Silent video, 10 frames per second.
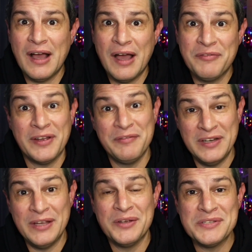I've done
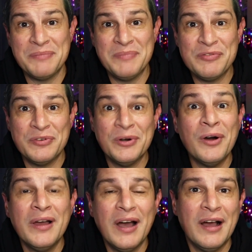videos on
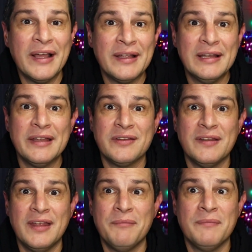before. I can link
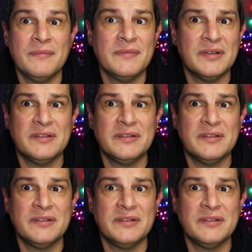to them.